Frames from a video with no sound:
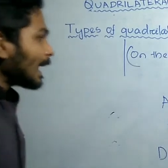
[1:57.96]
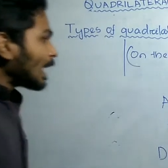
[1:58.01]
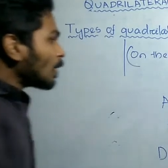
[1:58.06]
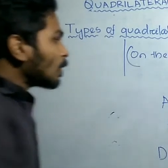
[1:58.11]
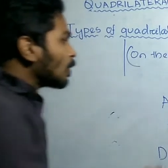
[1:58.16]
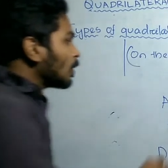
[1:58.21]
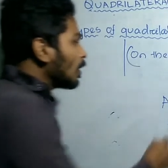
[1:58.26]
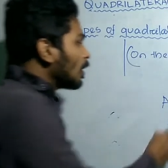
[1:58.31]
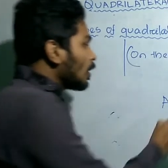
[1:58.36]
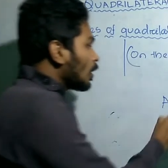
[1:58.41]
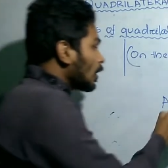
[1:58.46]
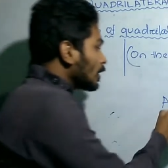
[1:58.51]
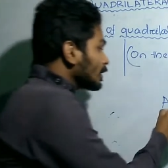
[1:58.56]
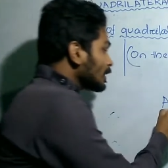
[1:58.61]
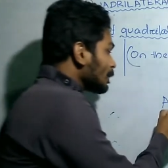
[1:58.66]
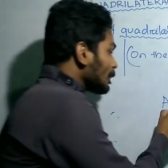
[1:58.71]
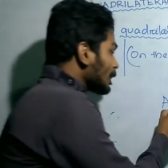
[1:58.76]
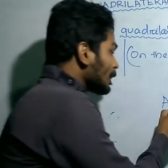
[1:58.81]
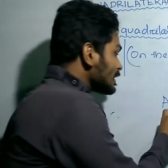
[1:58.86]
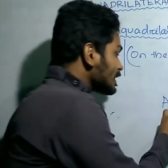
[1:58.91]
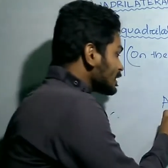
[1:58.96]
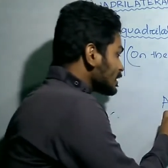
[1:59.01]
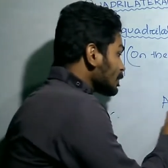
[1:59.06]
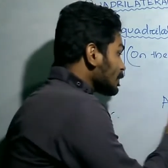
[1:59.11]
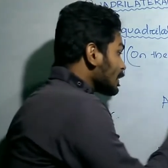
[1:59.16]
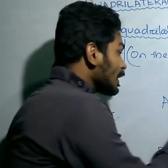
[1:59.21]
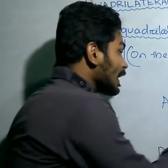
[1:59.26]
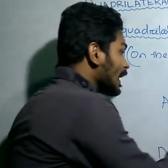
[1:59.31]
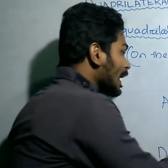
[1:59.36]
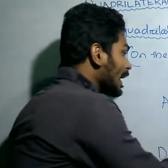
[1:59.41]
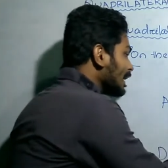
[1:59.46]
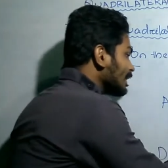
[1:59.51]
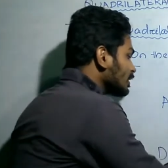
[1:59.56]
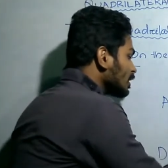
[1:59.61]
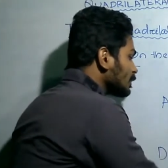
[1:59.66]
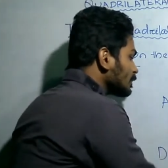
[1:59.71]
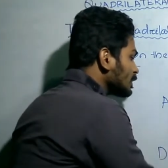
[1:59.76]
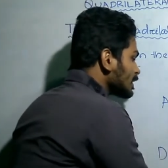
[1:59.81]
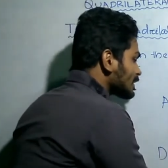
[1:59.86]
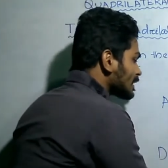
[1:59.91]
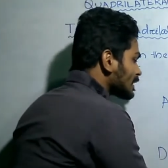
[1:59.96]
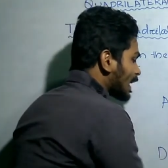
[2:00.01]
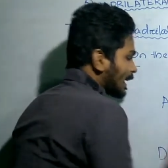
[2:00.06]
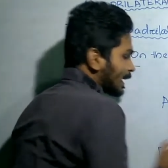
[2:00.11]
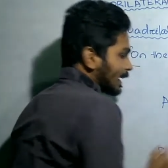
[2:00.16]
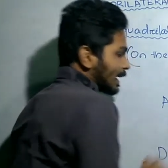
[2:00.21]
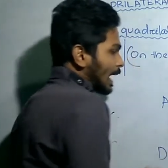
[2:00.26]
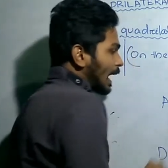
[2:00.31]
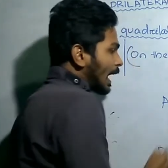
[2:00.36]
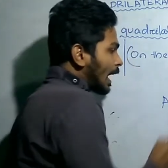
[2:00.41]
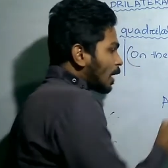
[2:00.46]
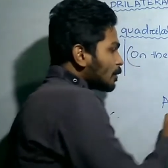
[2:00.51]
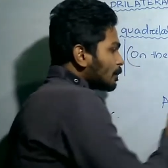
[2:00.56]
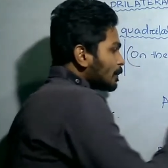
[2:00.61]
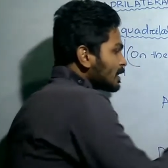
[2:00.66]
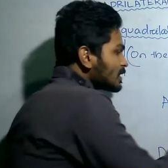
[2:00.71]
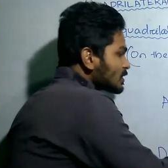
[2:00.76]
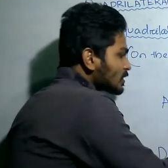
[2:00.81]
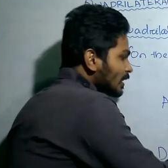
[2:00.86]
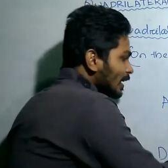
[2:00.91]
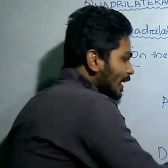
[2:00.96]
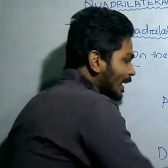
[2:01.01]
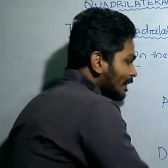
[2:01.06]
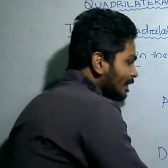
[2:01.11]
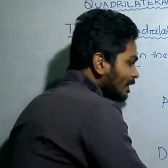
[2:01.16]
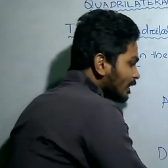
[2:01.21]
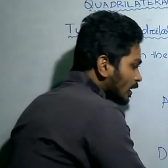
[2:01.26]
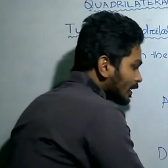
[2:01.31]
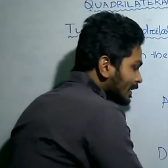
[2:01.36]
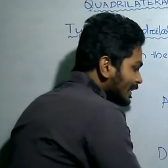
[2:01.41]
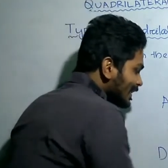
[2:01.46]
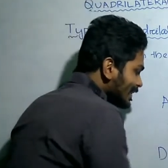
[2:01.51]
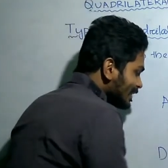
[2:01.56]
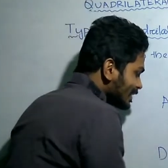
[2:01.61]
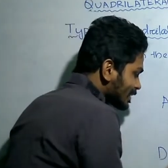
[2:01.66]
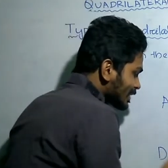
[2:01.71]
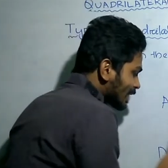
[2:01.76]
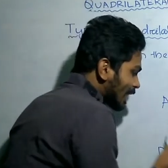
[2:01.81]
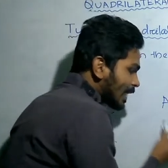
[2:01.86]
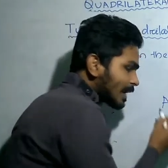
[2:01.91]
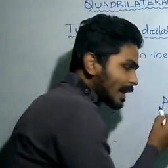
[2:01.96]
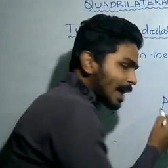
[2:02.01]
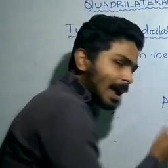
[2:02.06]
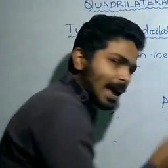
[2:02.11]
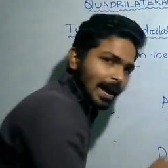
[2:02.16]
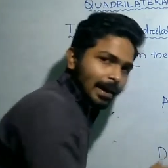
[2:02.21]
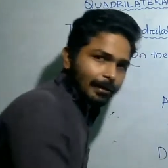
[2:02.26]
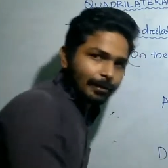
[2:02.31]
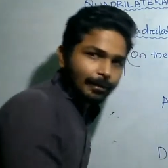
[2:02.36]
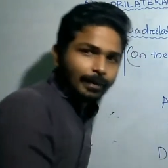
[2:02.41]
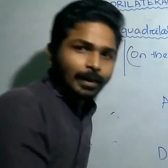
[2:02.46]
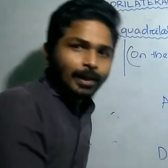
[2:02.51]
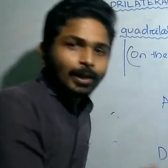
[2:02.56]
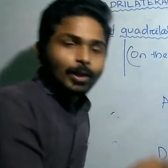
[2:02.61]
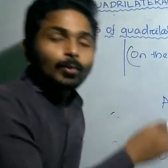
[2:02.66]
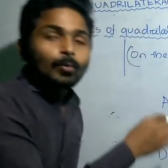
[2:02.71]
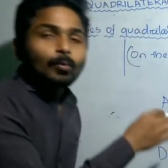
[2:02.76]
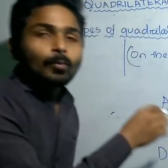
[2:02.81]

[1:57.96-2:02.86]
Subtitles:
Now on the basis of length of the side, how much length each side have?